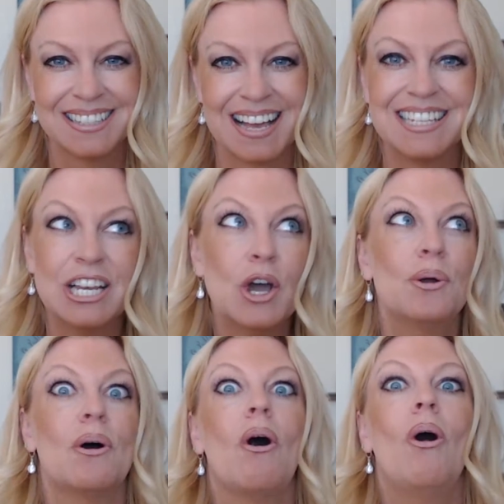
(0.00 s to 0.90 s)
I say no
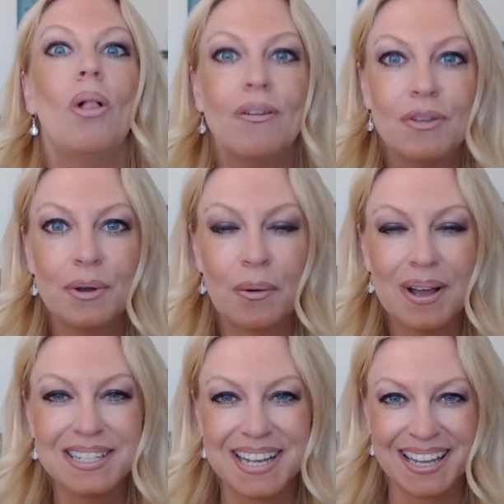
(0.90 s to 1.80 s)
to all of the
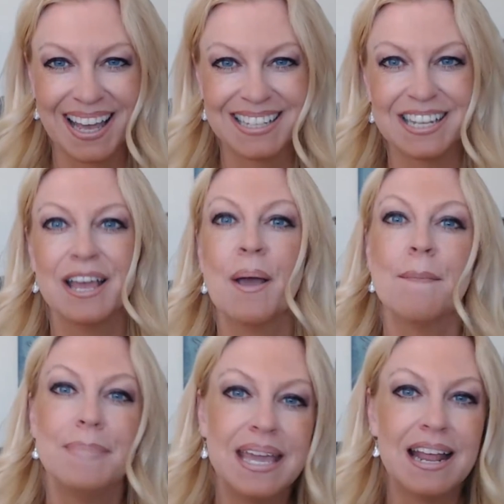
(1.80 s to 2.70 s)
requests I get to
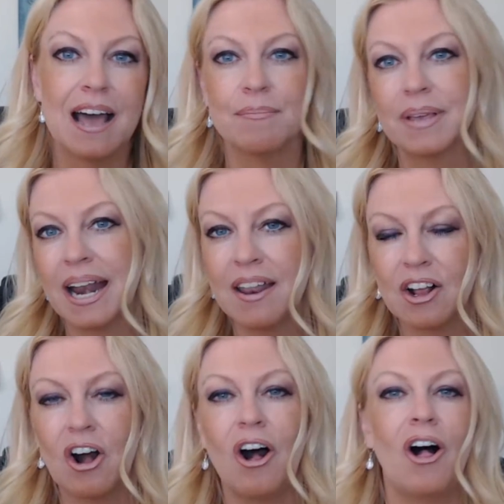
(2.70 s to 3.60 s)
meet up, get on a
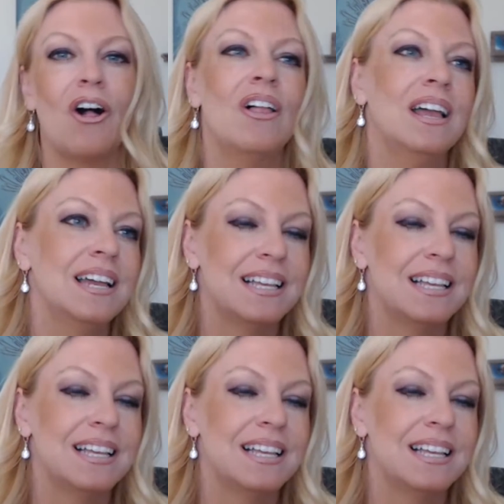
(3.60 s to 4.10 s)
call.